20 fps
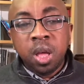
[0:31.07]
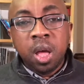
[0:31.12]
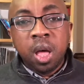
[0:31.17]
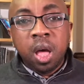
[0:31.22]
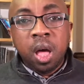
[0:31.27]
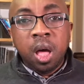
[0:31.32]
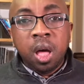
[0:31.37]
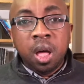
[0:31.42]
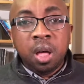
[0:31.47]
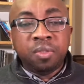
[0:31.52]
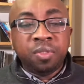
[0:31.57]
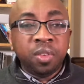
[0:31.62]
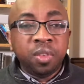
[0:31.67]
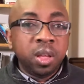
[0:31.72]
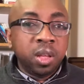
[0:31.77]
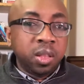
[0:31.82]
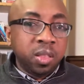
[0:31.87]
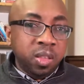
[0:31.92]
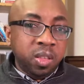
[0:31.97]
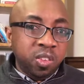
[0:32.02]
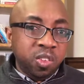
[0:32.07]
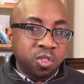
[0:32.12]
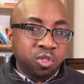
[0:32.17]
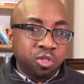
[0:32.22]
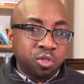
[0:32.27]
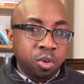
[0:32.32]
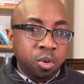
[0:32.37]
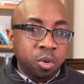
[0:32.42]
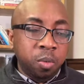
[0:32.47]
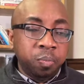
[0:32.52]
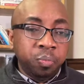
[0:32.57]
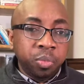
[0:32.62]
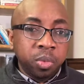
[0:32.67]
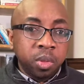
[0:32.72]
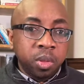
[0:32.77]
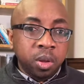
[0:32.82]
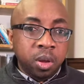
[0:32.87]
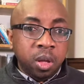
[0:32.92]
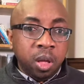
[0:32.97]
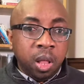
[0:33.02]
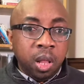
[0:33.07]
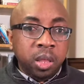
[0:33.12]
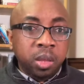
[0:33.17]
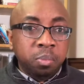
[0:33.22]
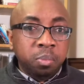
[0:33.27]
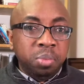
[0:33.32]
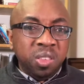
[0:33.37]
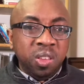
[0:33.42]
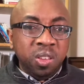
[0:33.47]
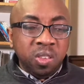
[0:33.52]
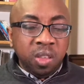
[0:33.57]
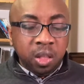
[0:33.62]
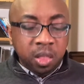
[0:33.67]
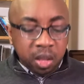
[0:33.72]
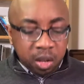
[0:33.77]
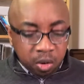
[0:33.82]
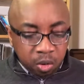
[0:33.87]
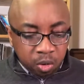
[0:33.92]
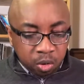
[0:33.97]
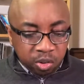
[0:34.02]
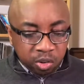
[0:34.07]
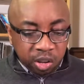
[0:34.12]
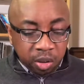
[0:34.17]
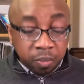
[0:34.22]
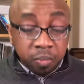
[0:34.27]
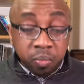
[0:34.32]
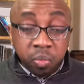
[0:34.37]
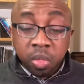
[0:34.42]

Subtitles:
of this show called Business and Technology.